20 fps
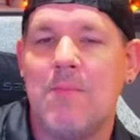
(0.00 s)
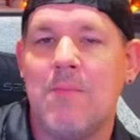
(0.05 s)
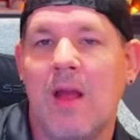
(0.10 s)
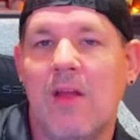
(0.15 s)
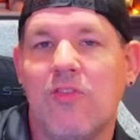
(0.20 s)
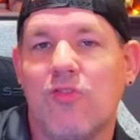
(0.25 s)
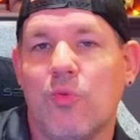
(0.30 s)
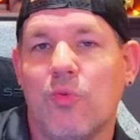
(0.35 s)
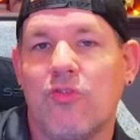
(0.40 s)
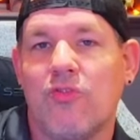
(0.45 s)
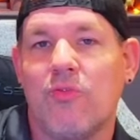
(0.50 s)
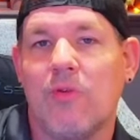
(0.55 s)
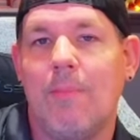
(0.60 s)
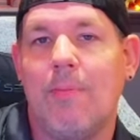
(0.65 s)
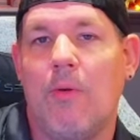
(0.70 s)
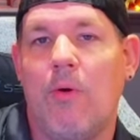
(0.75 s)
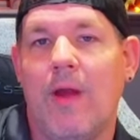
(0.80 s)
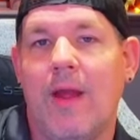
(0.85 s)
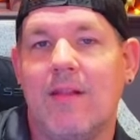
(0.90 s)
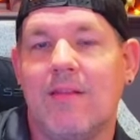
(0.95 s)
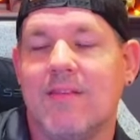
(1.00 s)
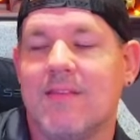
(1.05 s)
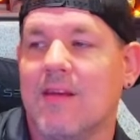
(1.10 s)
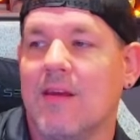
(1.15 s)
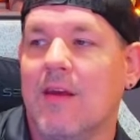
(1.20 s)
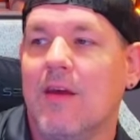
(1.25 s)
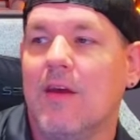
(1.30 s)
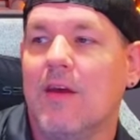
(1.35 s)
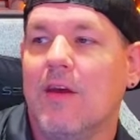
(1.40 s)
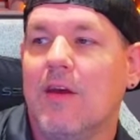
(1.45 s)
my sorcery points
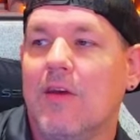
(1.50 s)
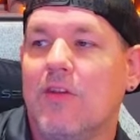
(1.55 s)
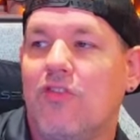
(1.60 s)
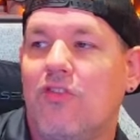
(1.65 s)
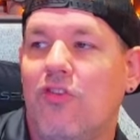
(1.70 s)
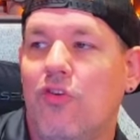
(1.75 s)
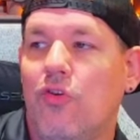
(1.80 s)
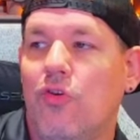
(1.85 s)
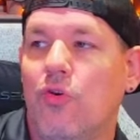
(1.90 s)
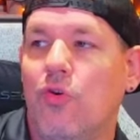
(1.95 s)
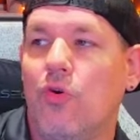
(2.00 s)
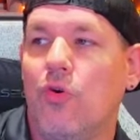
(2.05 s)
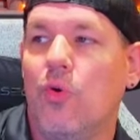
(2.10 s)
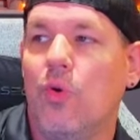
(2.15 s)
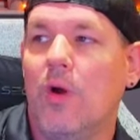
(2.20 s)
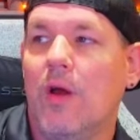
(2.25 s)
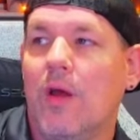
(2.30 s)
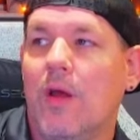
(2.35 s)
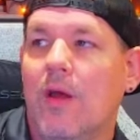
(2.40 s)
to